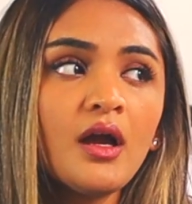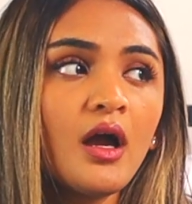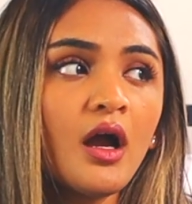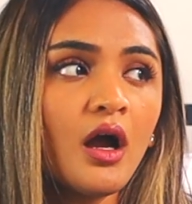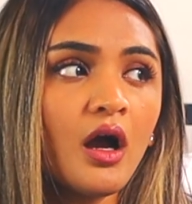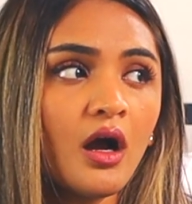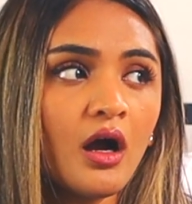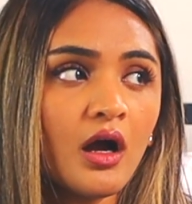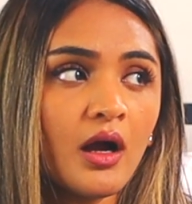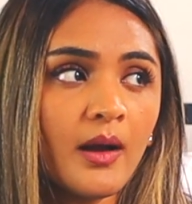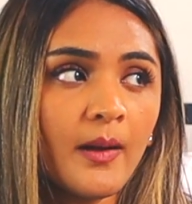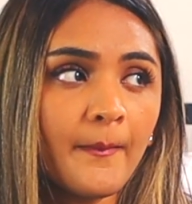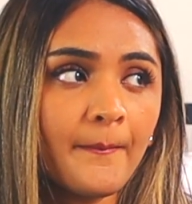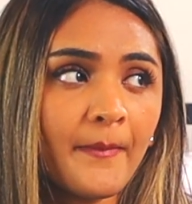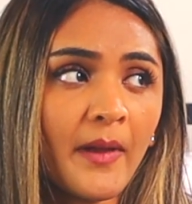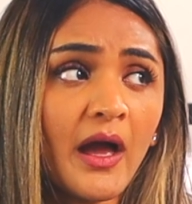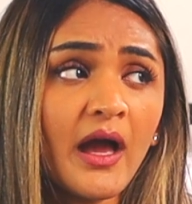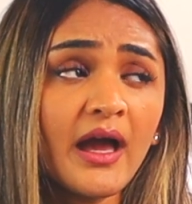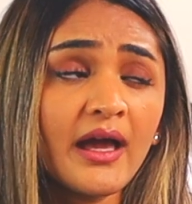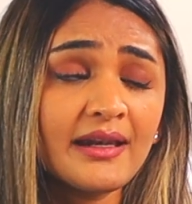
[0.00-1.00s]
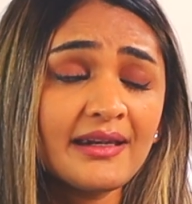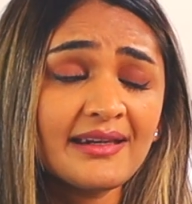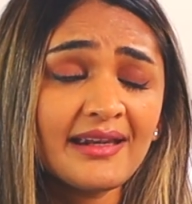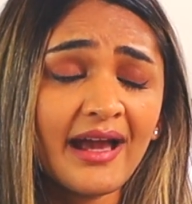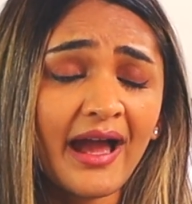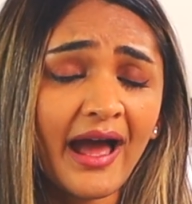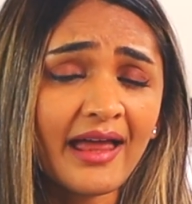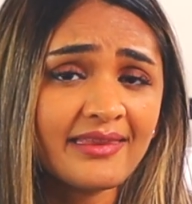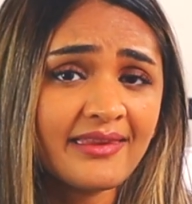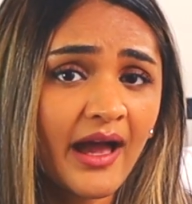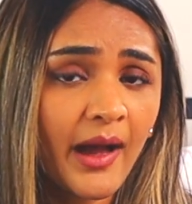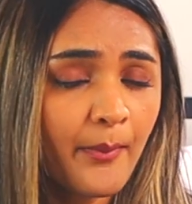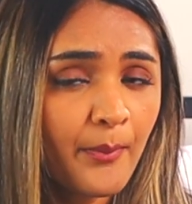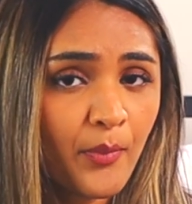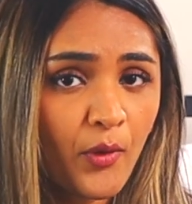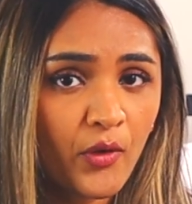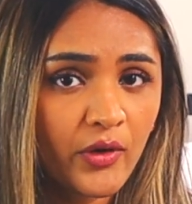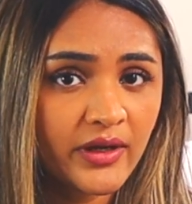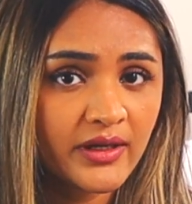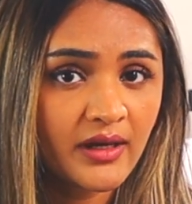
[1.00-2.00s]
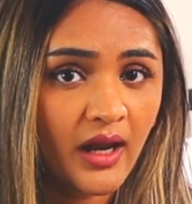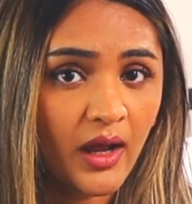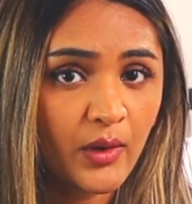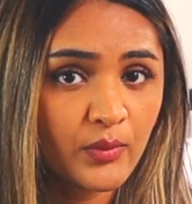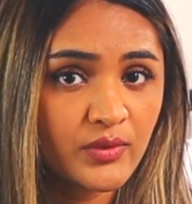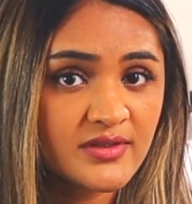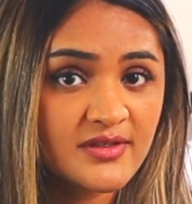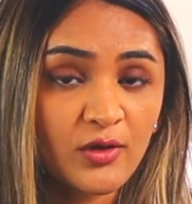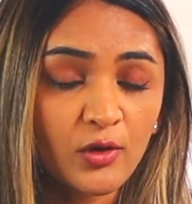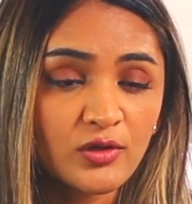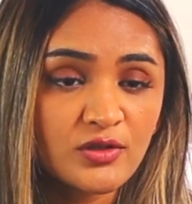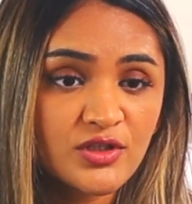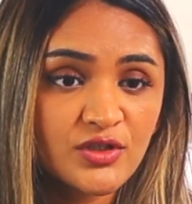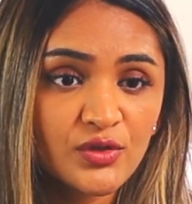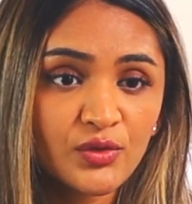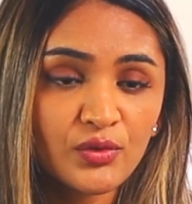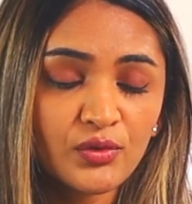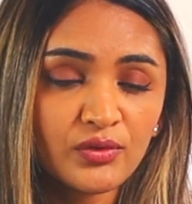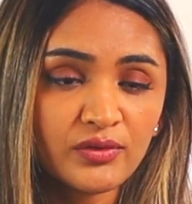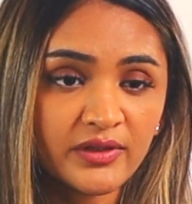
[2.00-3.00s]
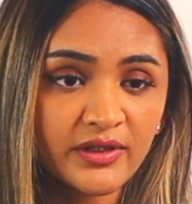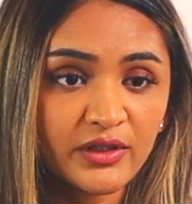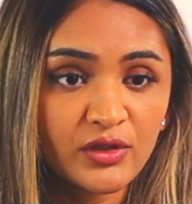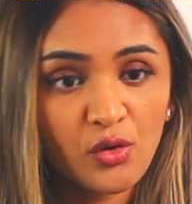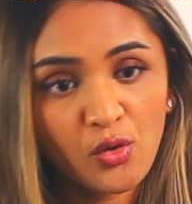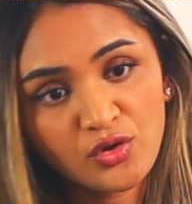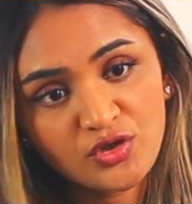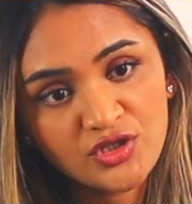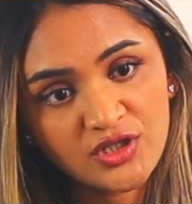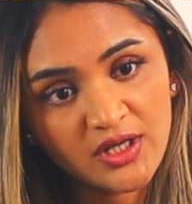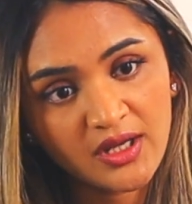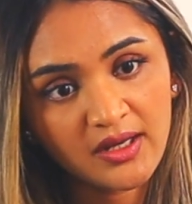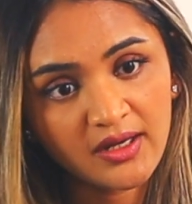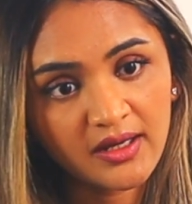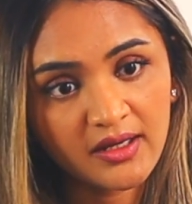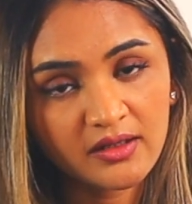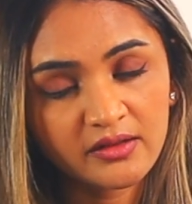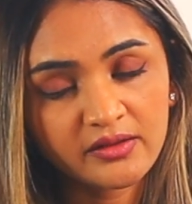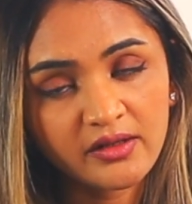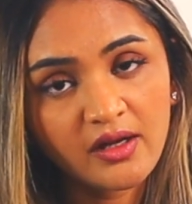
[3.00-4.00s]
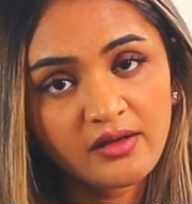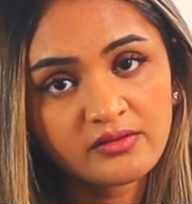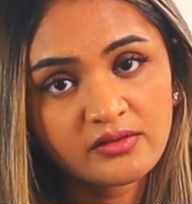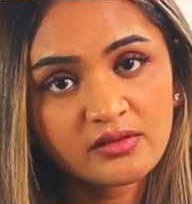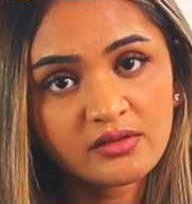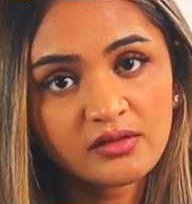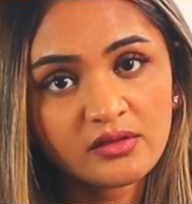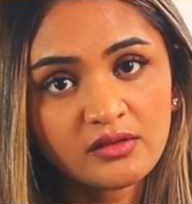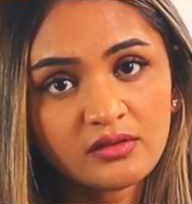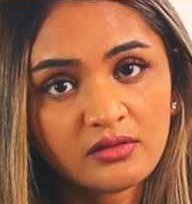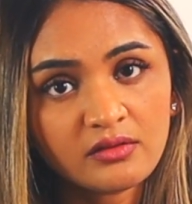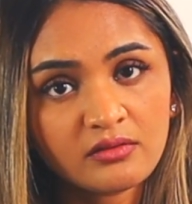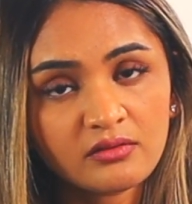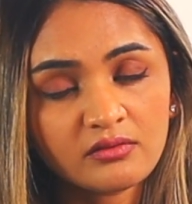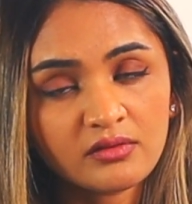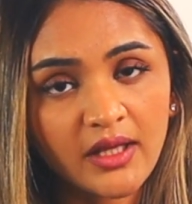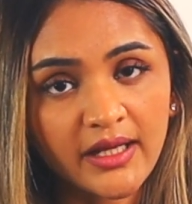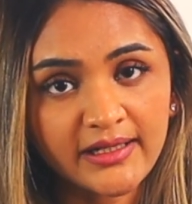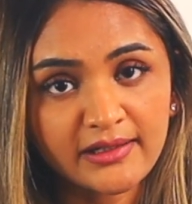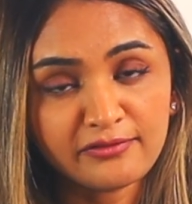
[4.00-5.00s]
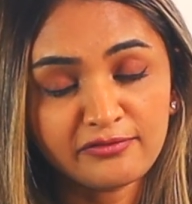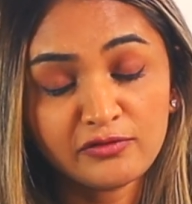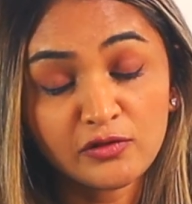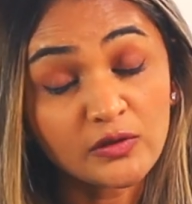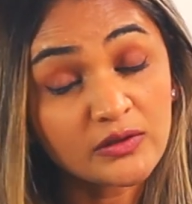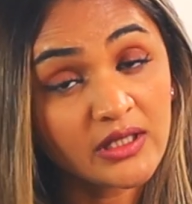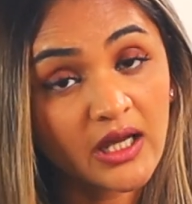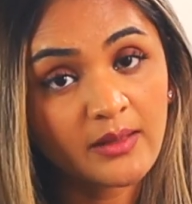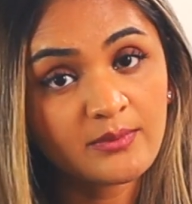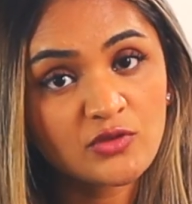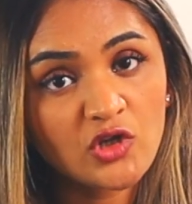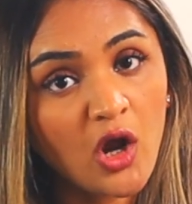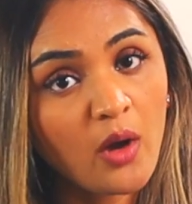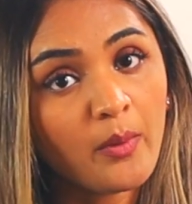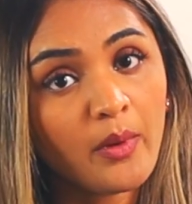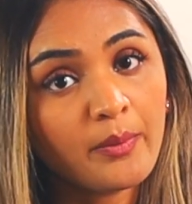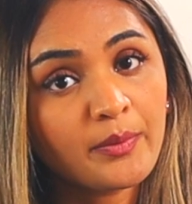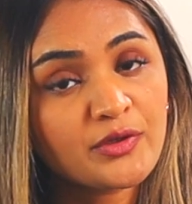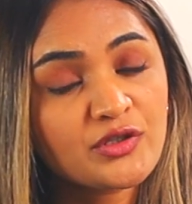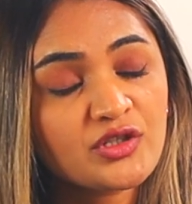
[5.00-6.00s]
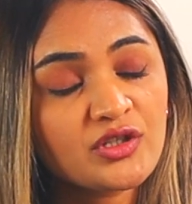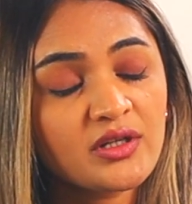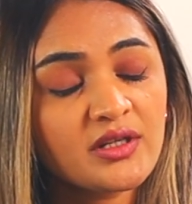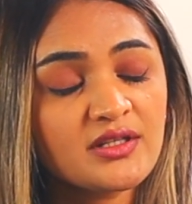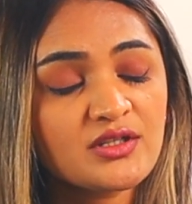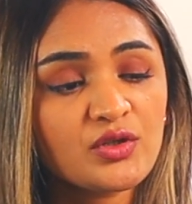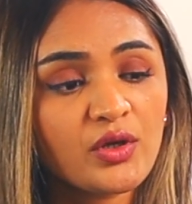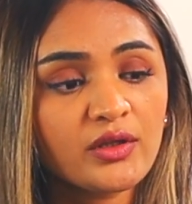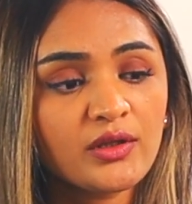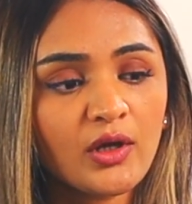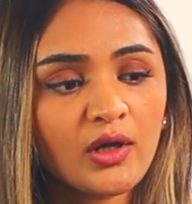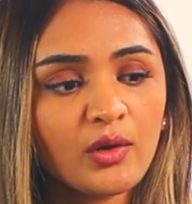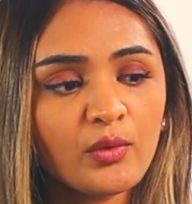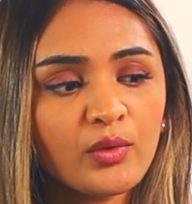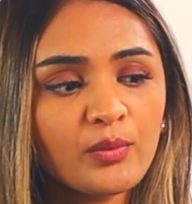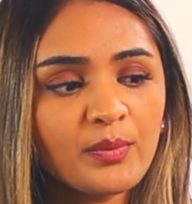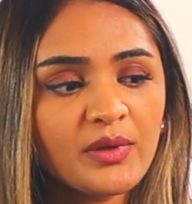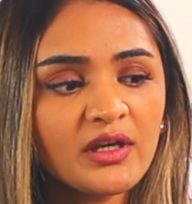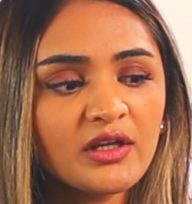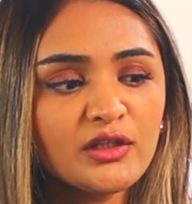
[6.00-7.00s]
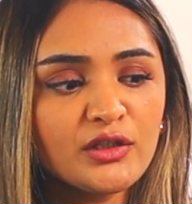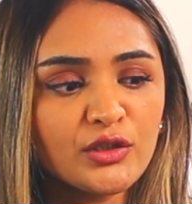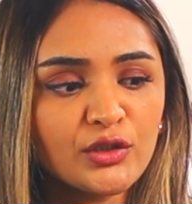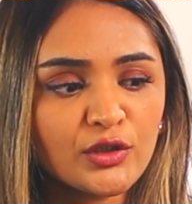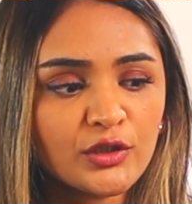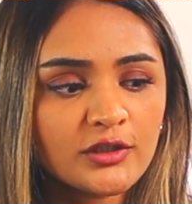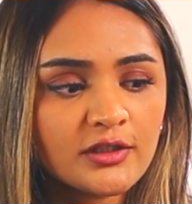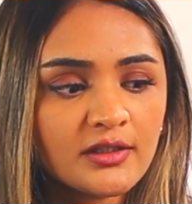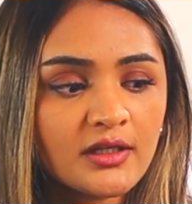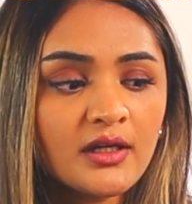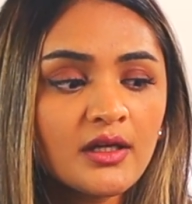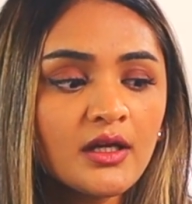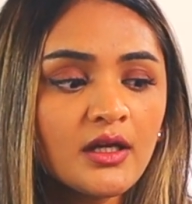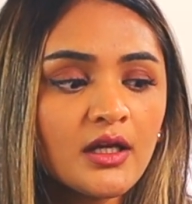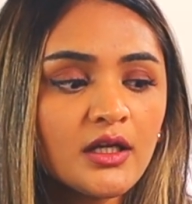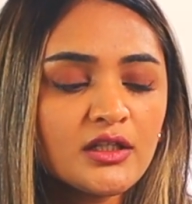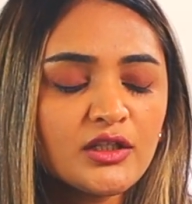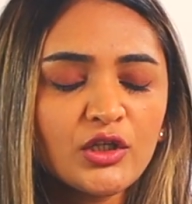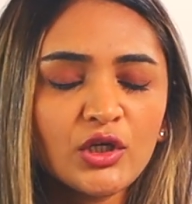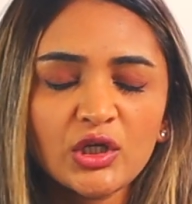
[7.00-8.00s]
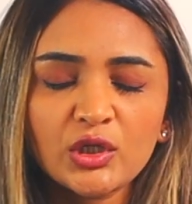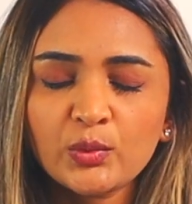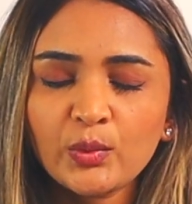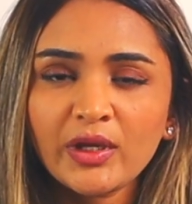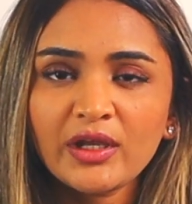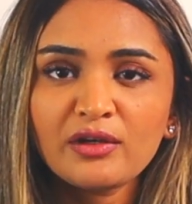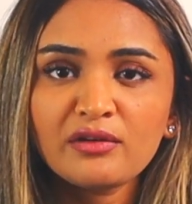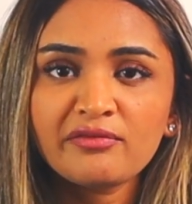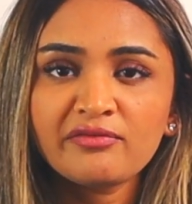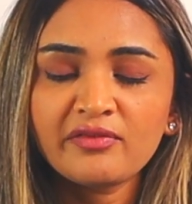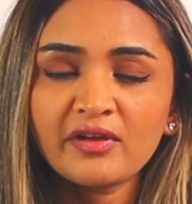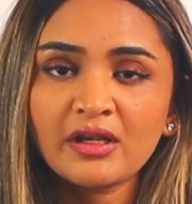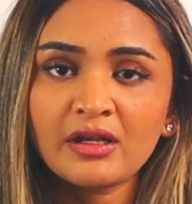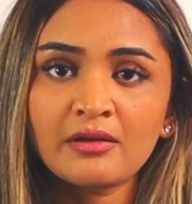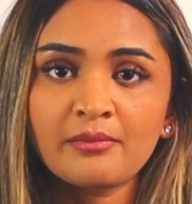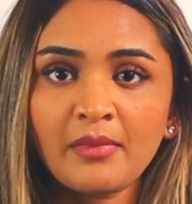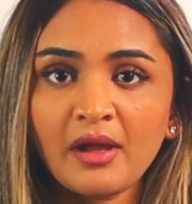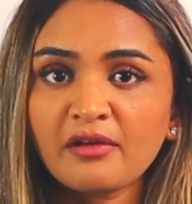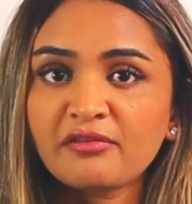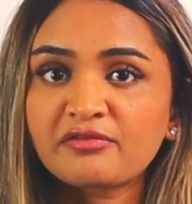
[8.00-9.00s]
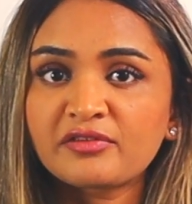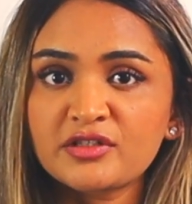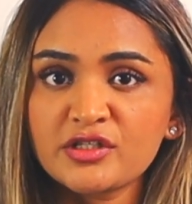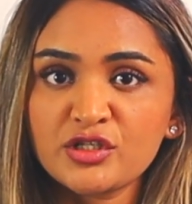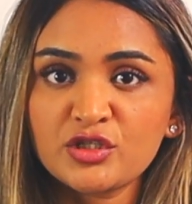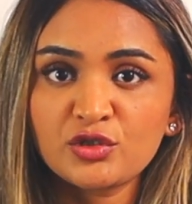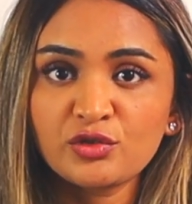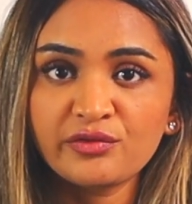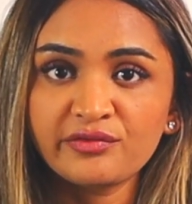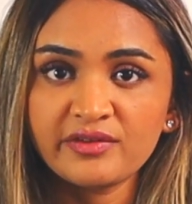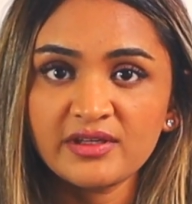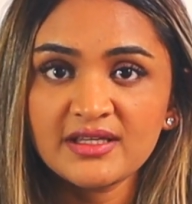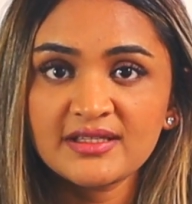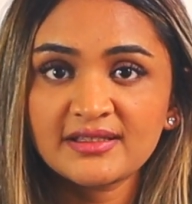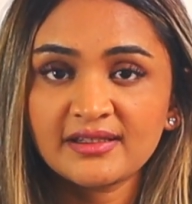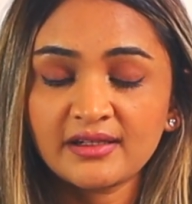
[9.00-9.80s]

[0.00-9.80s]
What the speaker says: And at that point I was also negotiating another a full-time job opportunity, so I thought it would be a good way to fill in my first 2 weeks.